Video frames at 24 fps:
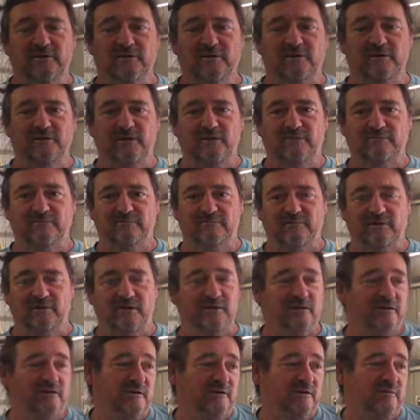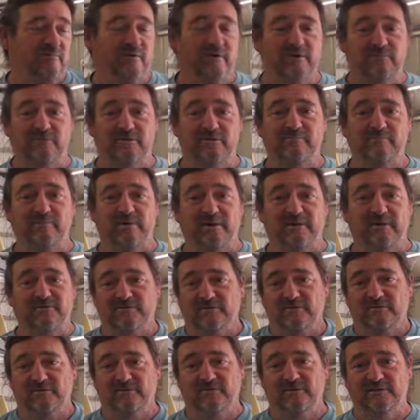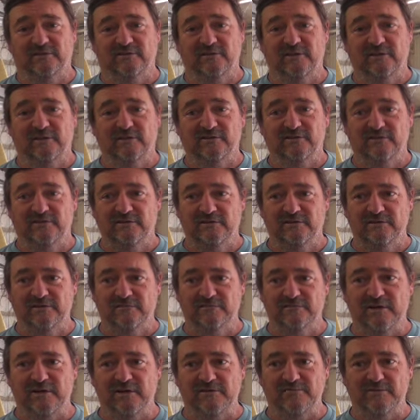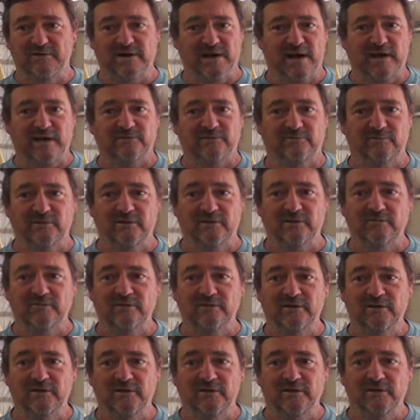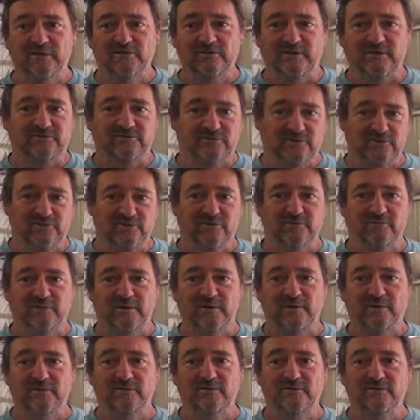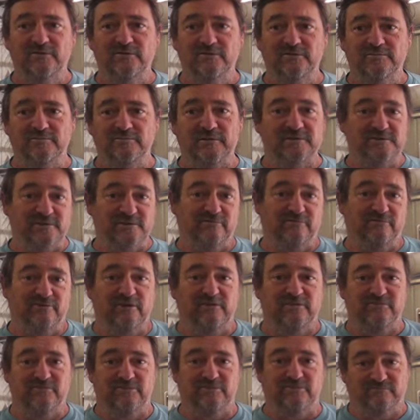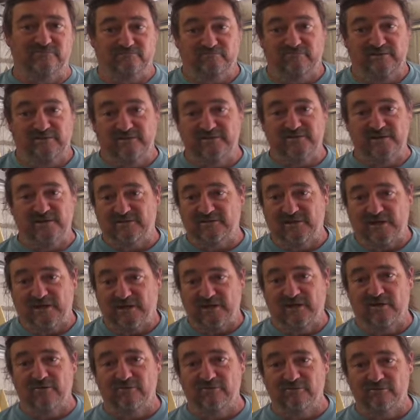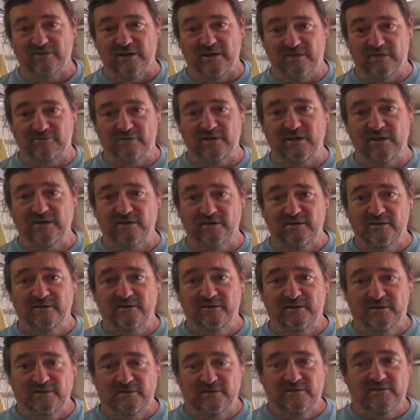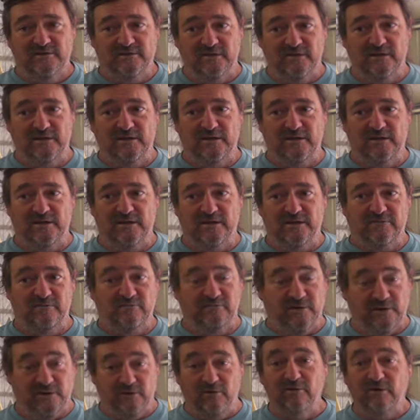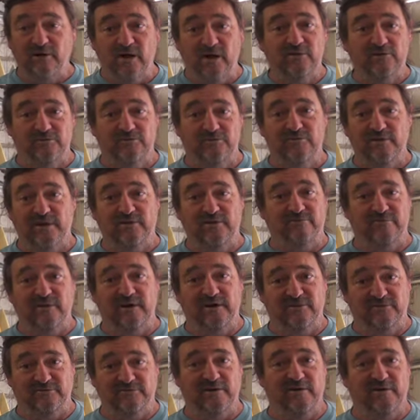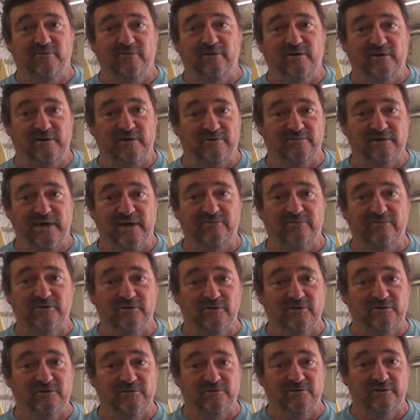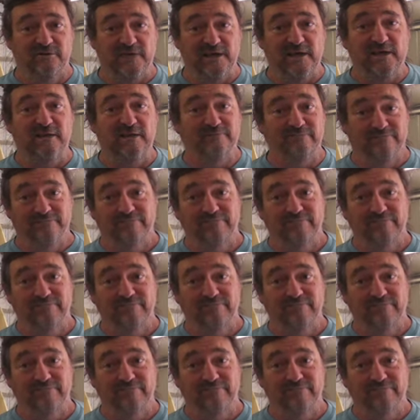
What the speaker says: I like them on reef brakes. I think they react well, they turn well, especially for us, as I said, getting older and heavier. We all go through that phase, don't worry. If you haven't gone through it yet,